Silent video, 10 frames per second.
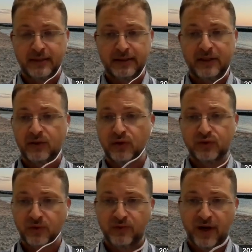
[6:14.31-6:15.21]
they don't
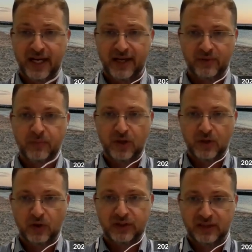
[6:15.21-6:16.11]
survive
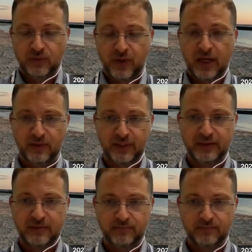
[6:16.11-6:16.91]
because as well of the,